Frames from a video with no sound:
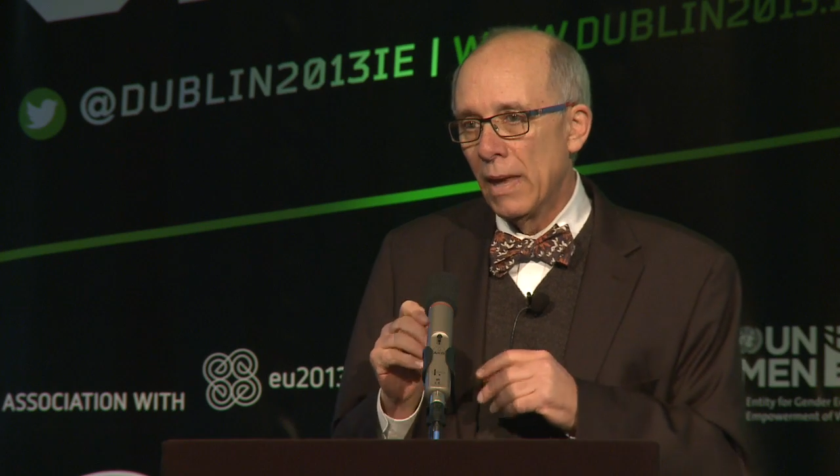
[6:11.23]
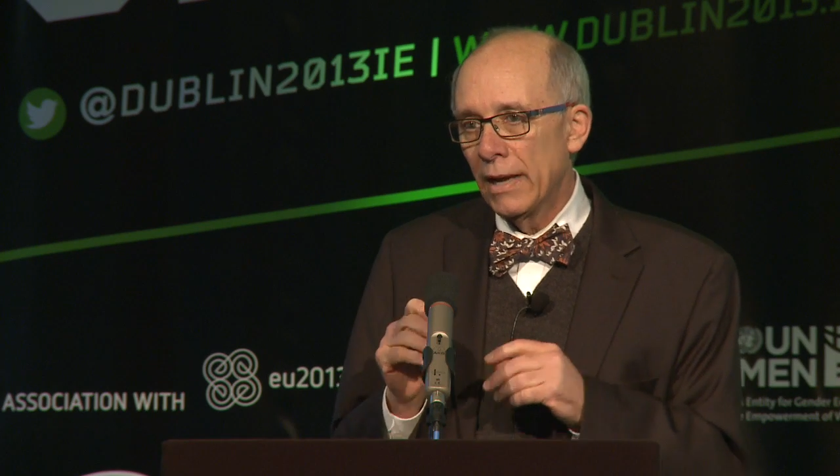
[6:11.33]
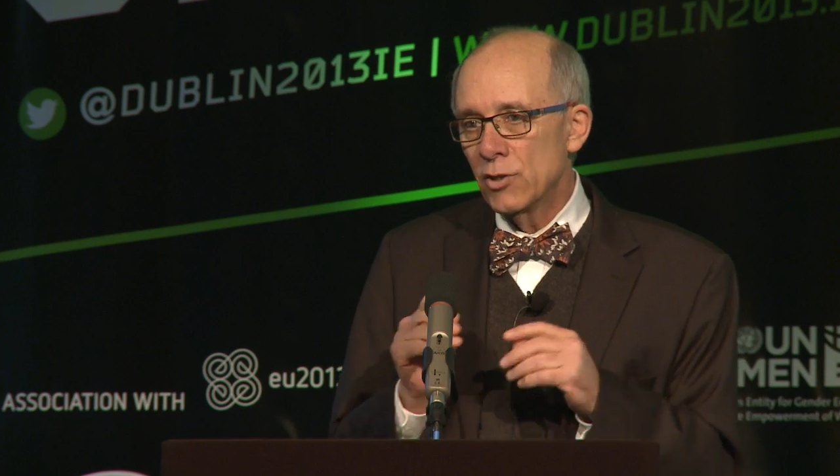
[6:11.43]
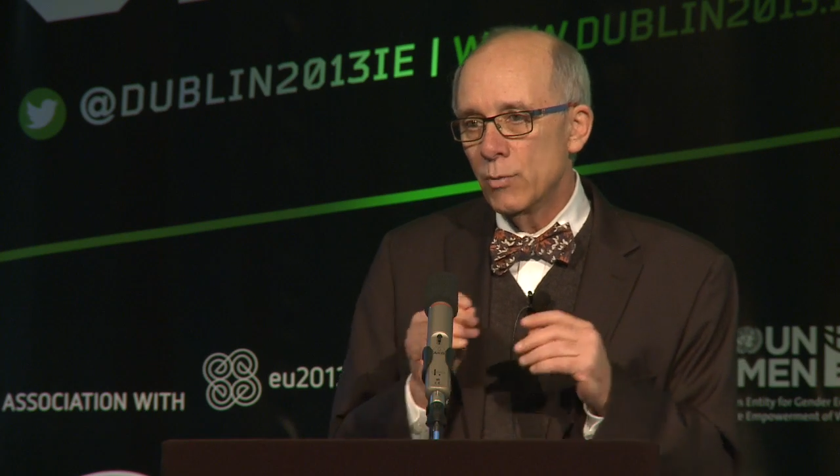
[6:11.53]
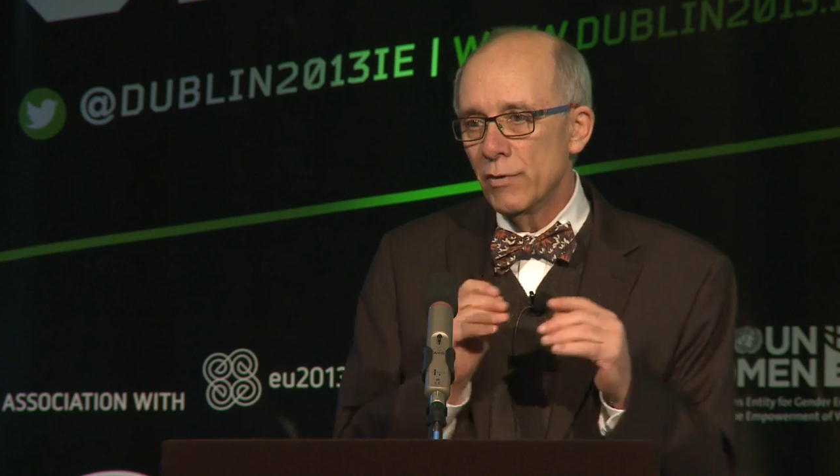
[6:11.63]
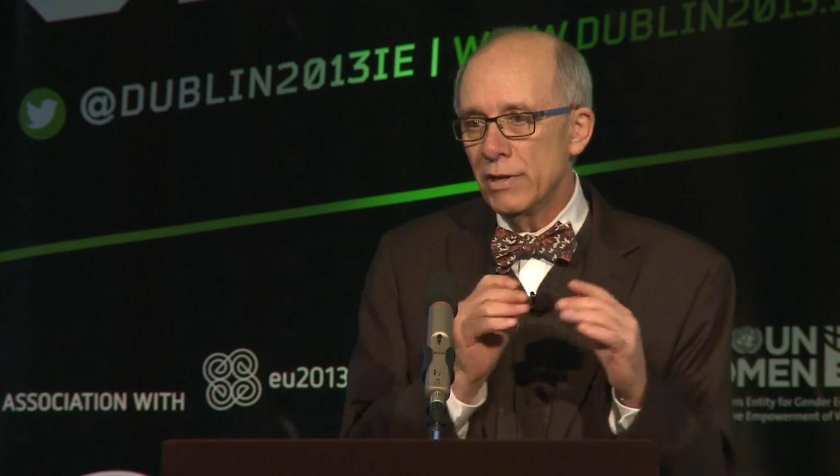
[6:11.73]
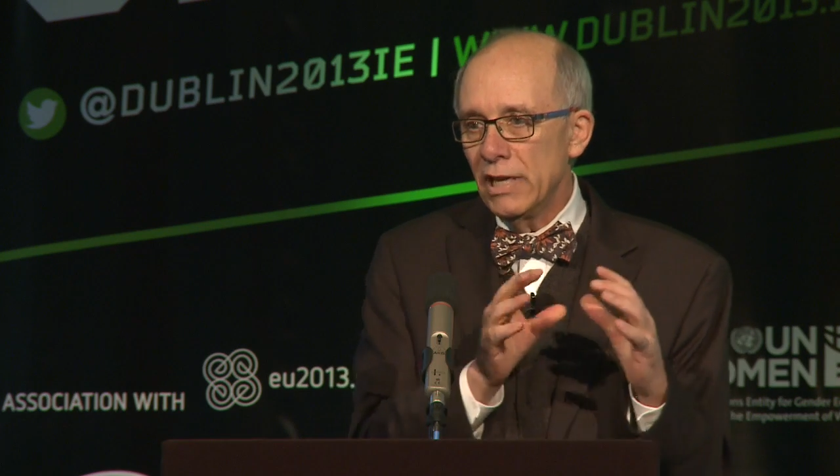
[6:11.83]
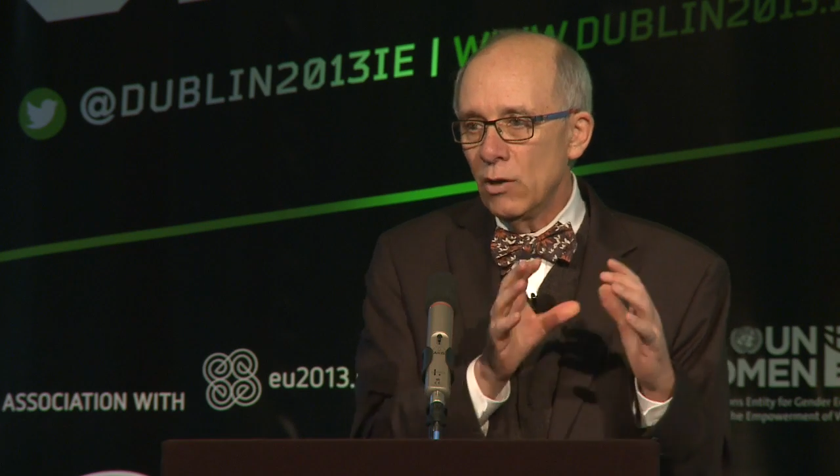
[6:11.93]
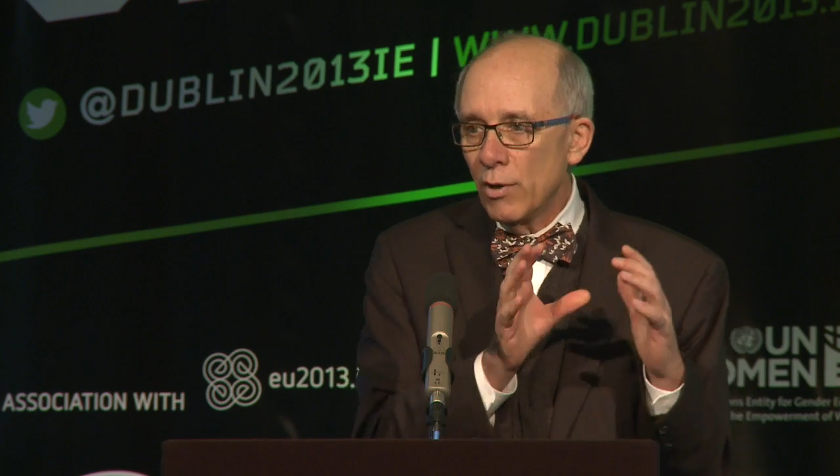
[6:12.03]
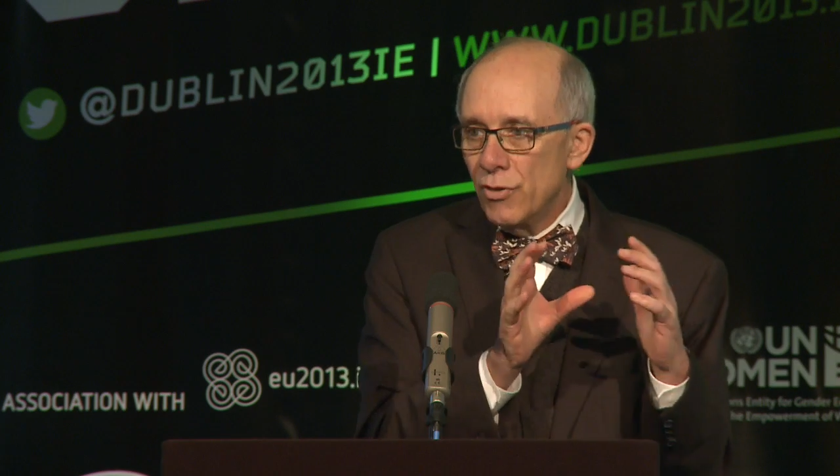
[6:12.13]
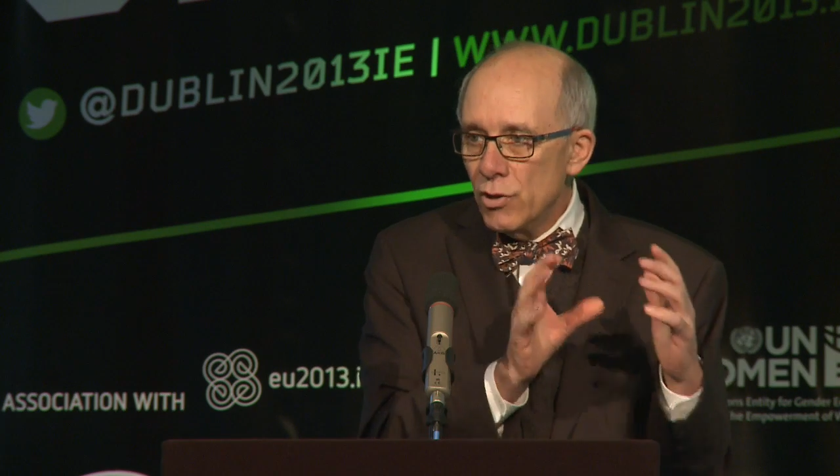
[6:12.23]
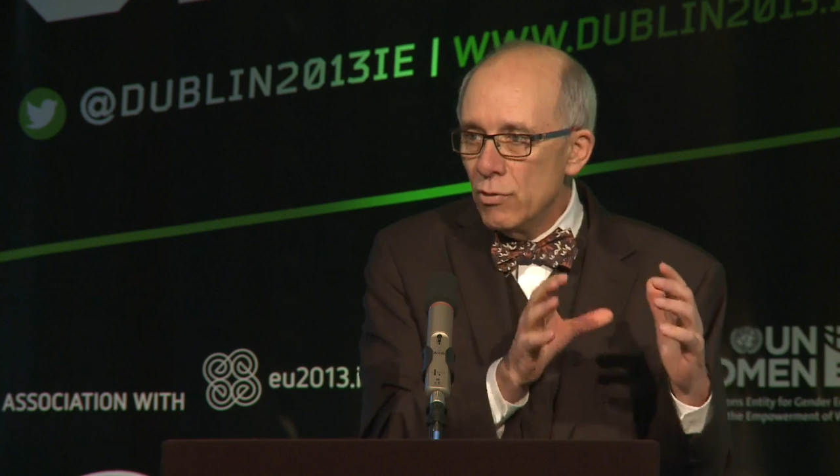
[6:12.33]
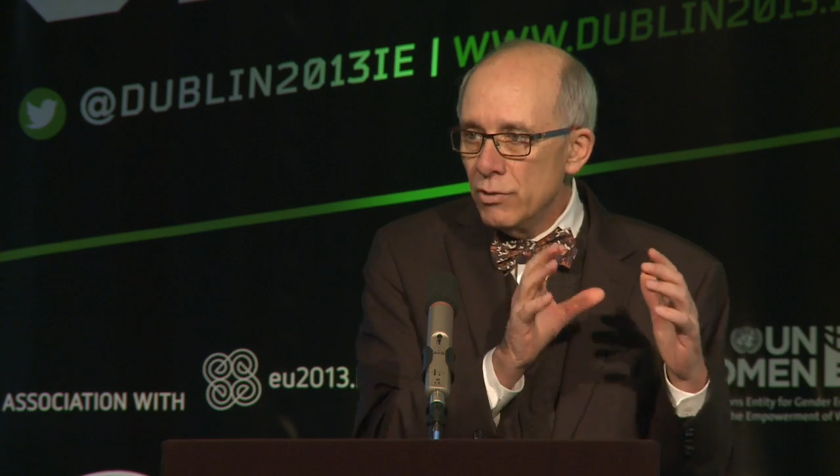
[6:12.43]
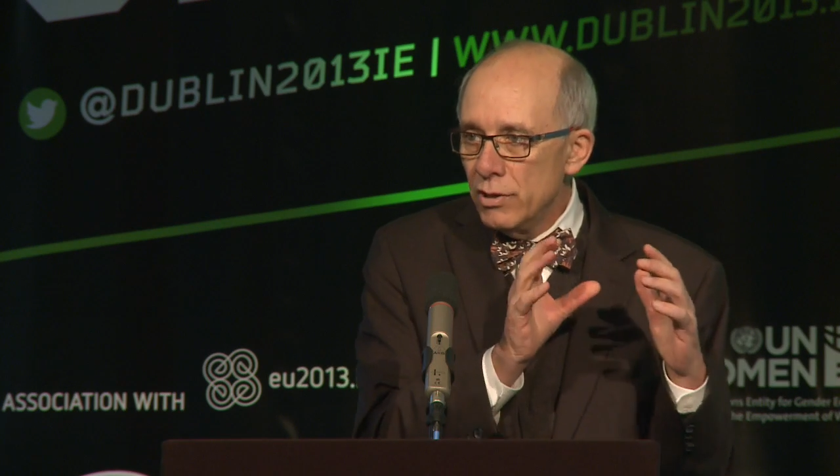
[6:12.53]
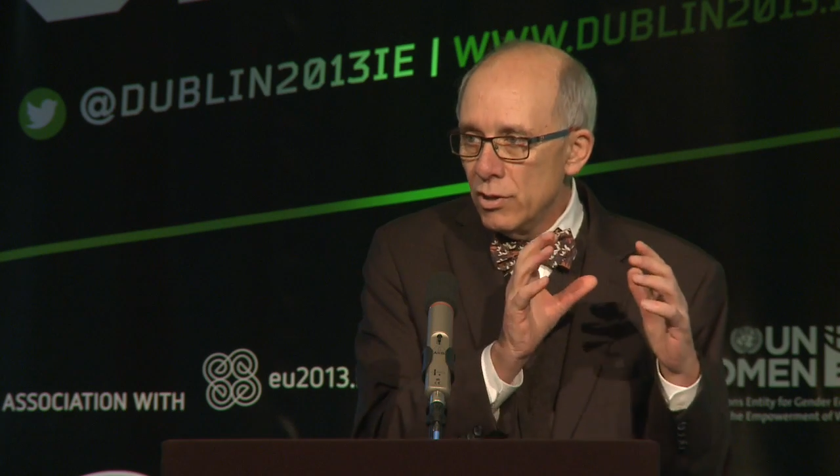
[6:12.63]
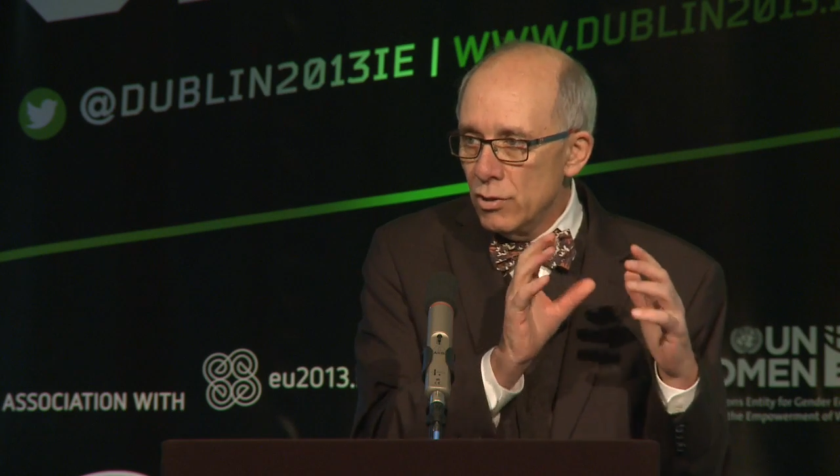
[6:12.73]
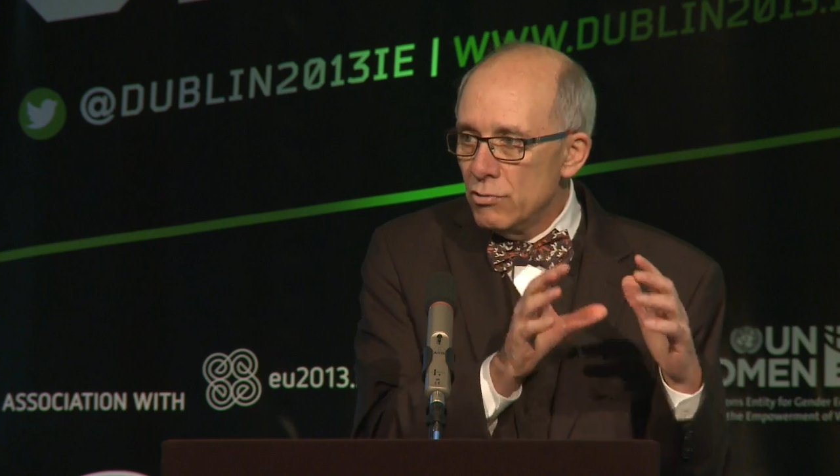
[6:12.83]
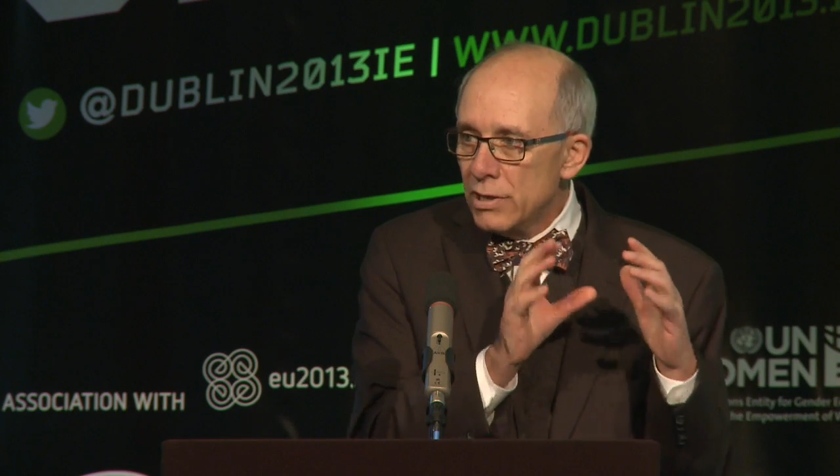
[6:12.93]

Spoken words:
because we were dealing with new